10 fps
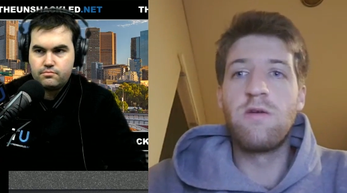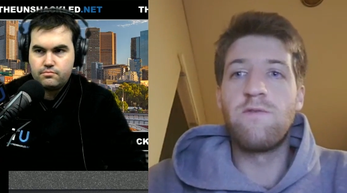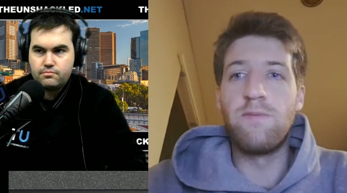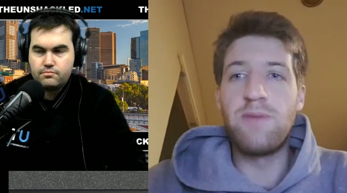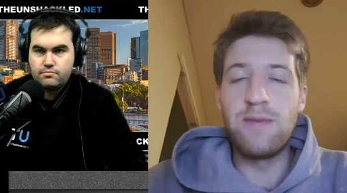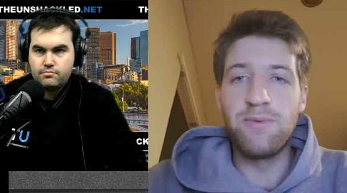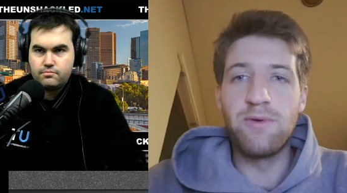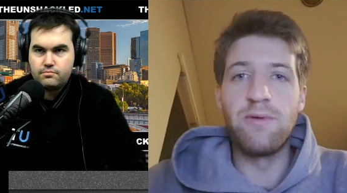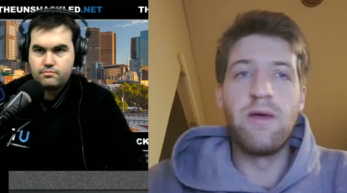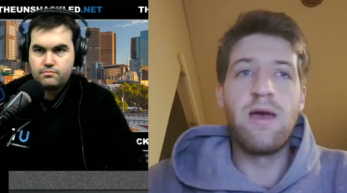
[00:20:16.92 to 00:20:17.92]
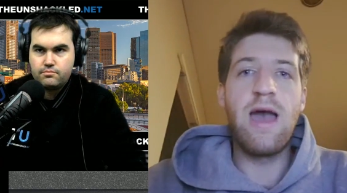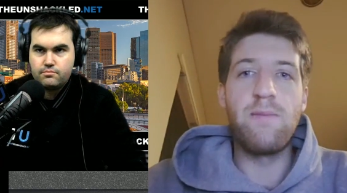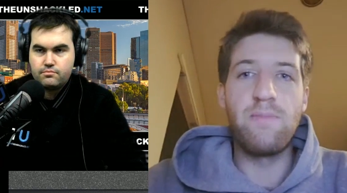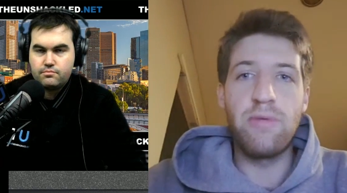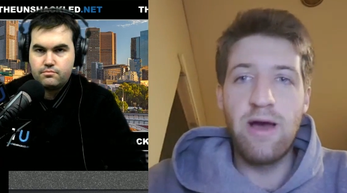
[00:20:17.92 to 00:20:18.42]
Speaker 1: for people and
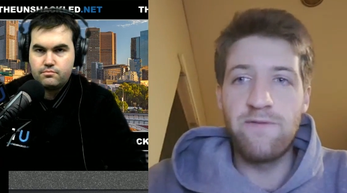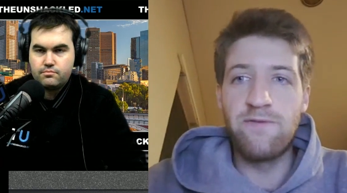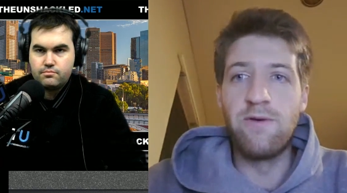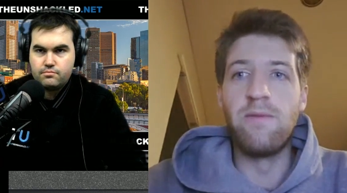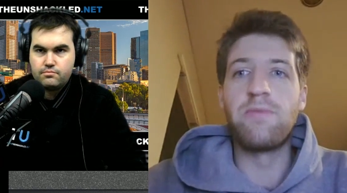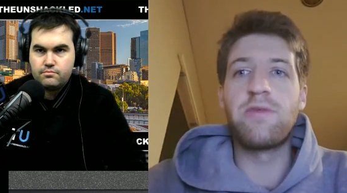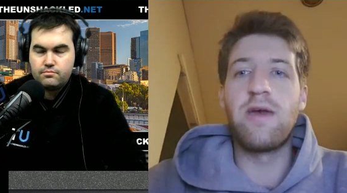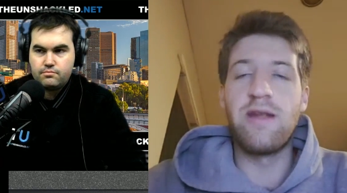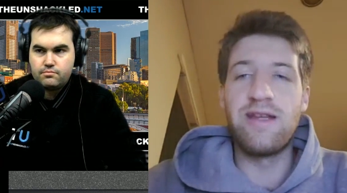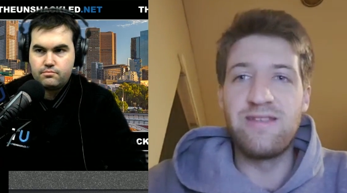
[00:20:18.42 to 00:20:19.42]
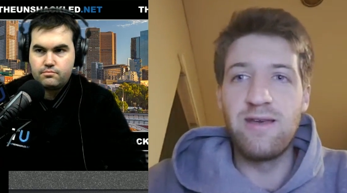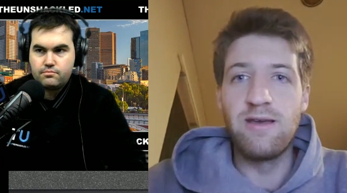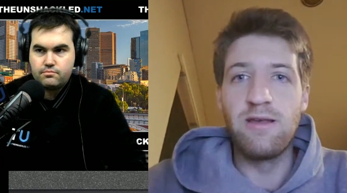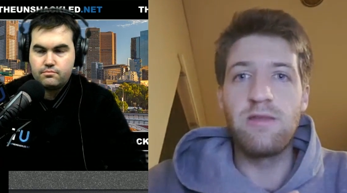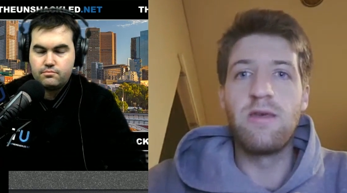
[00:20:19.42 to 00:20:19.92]
platforms and
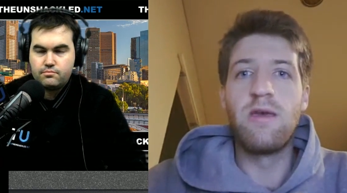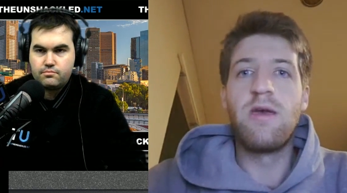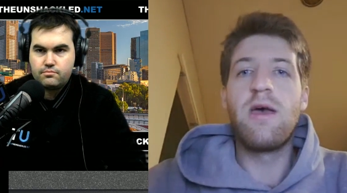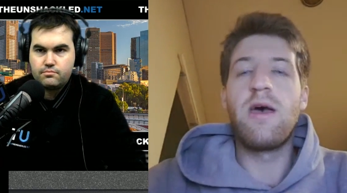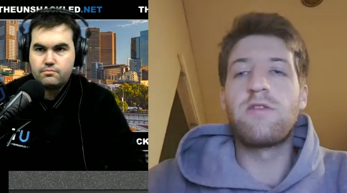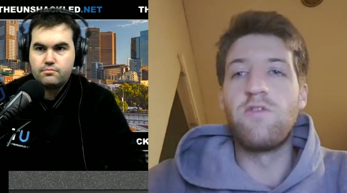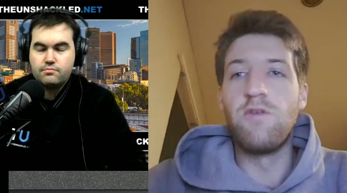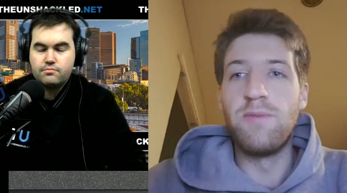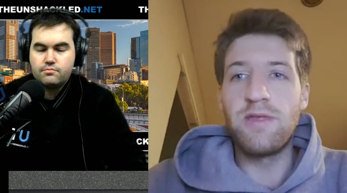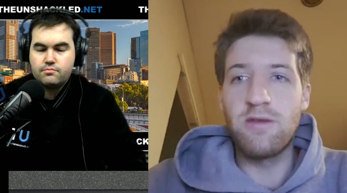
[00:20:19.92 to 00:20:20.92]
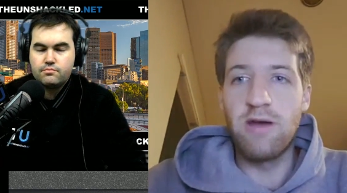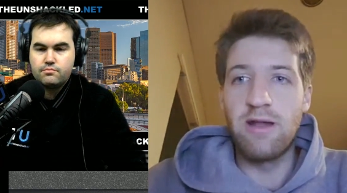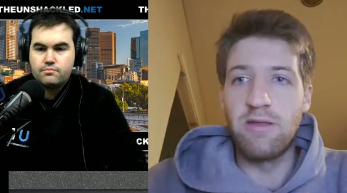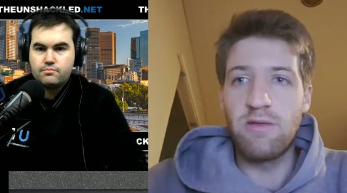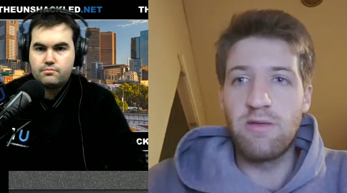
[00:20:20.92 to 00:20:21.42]
ideas to be
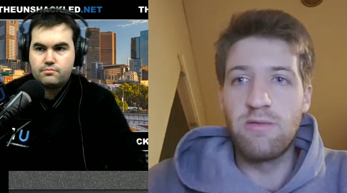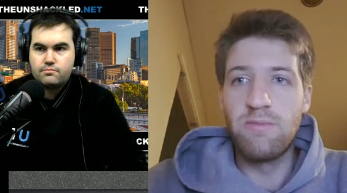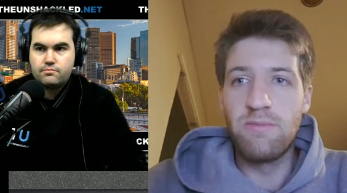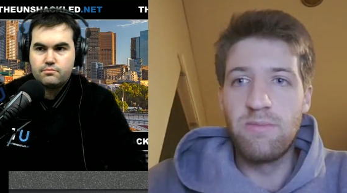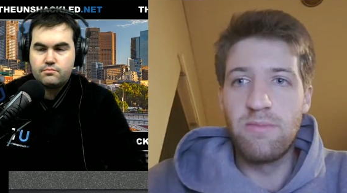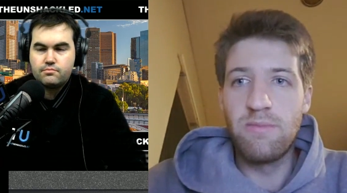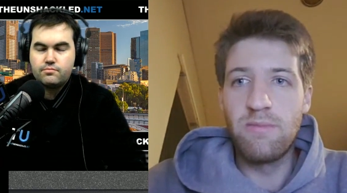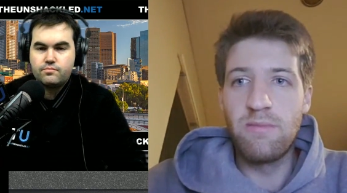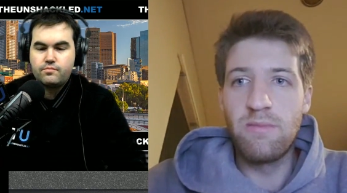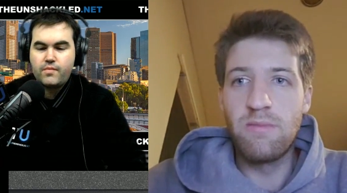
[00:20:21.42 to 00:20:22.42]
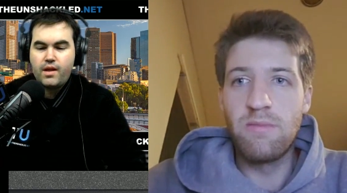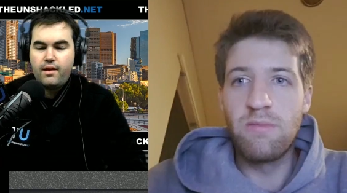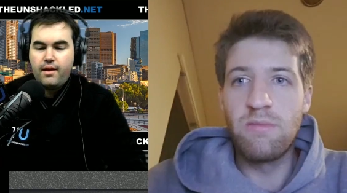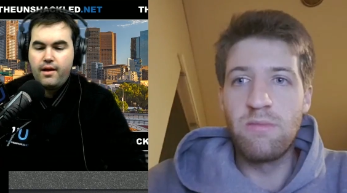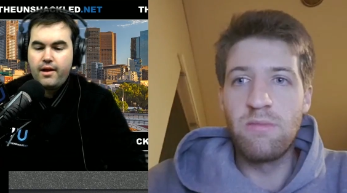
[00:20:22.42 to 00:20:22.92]
silenced.
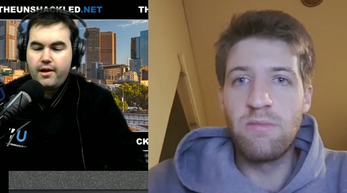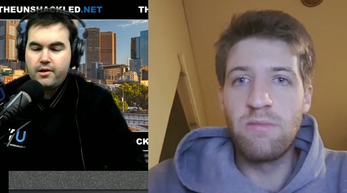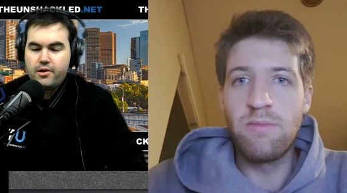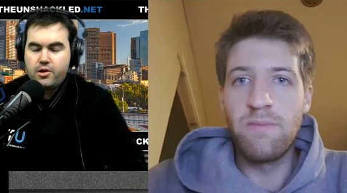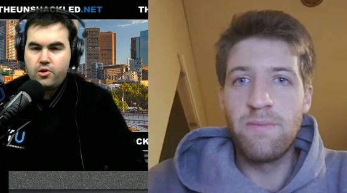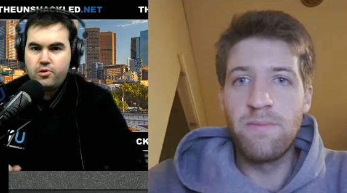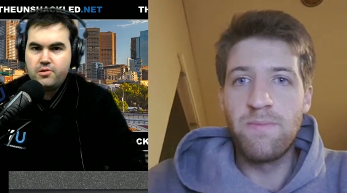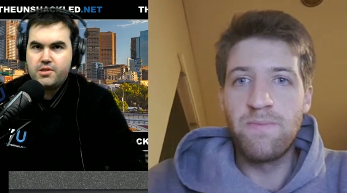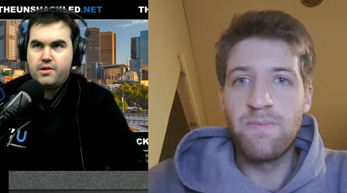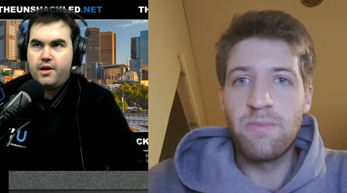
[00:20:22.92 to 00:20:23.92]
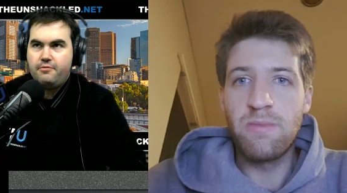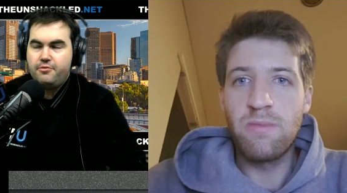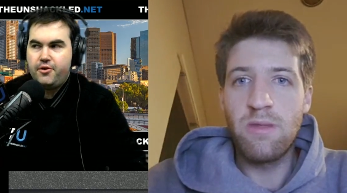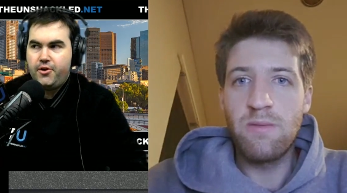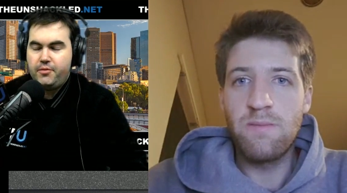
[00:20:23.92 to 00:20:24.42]
Speaker 2: Uh, I got a call tonight
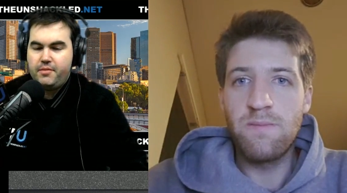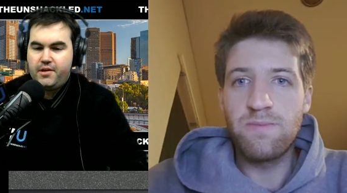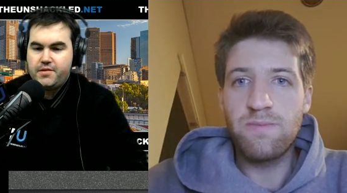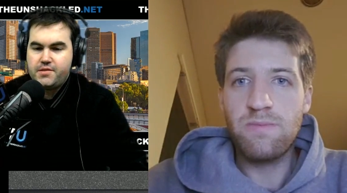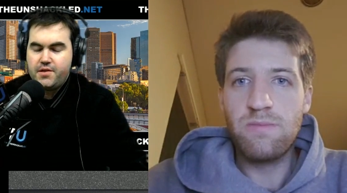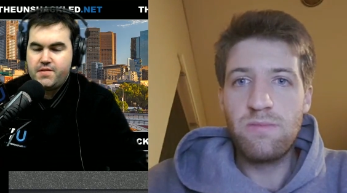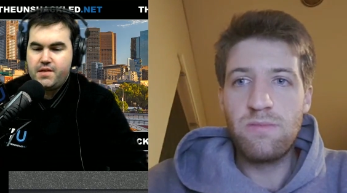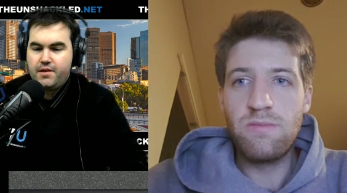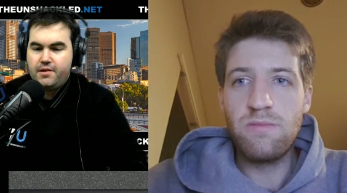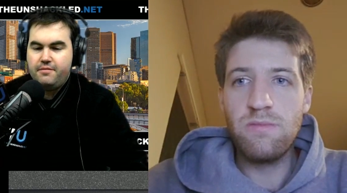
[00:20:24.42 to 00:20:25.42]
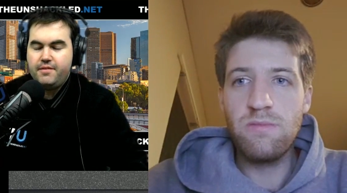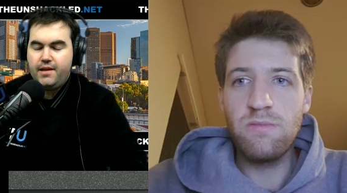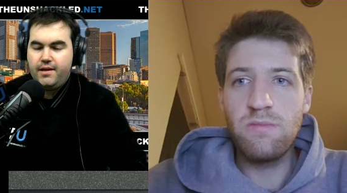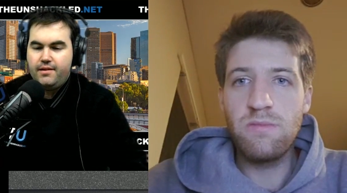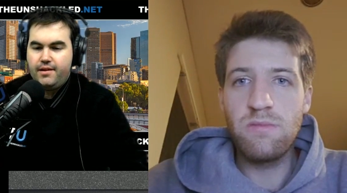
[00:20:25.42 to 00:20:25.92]
from an associate of the the
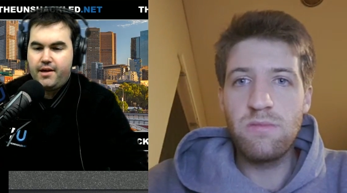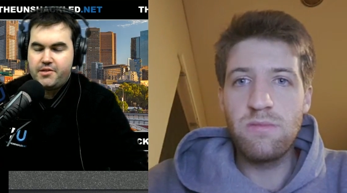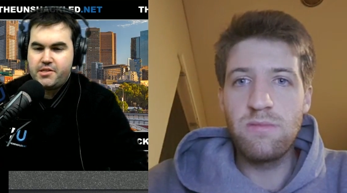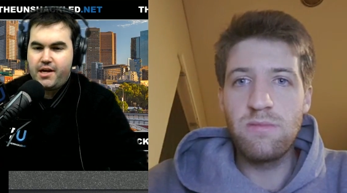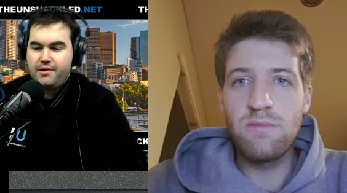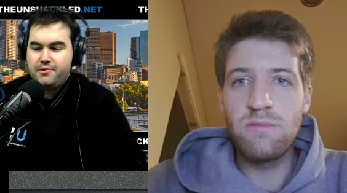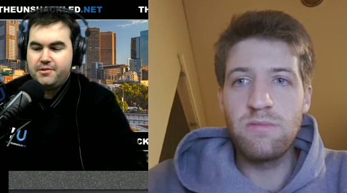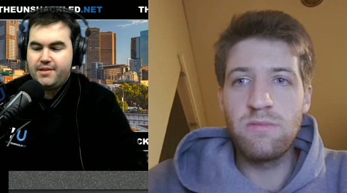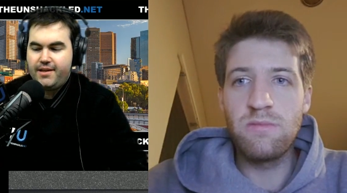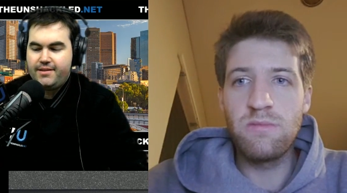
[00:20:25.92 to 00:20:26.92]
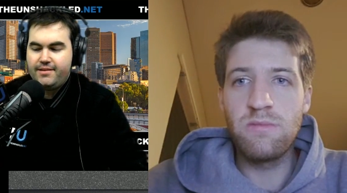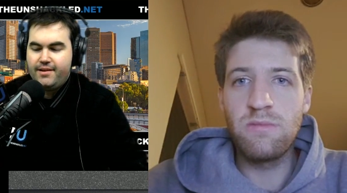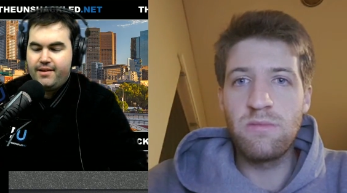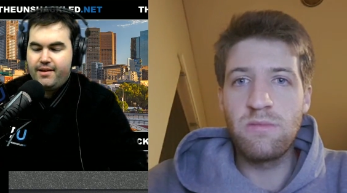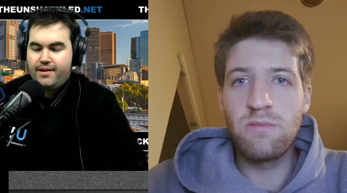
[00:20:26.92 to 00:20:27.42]
Unshackled, and
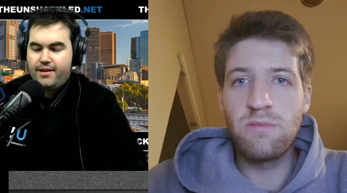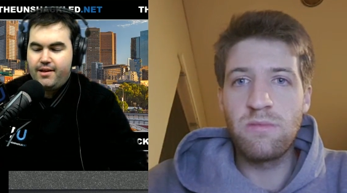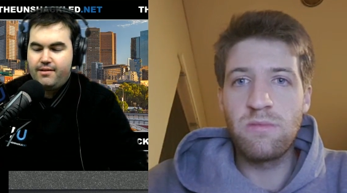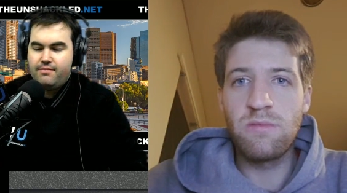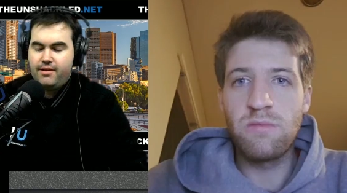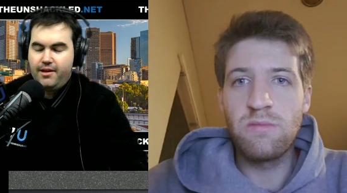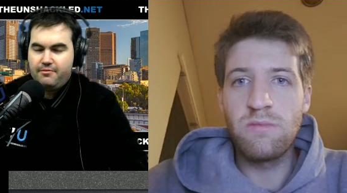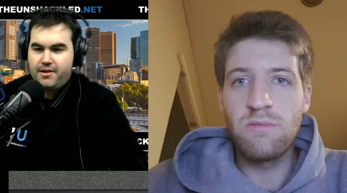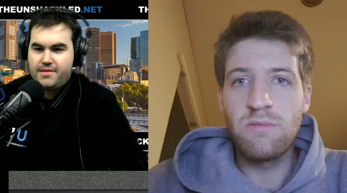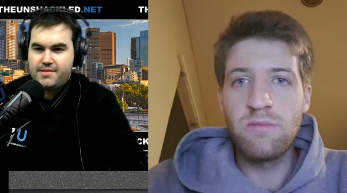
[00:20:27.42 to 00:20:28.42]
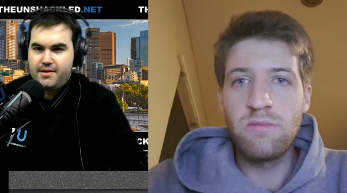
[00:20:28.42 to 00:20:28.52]
uh, he runs a, a,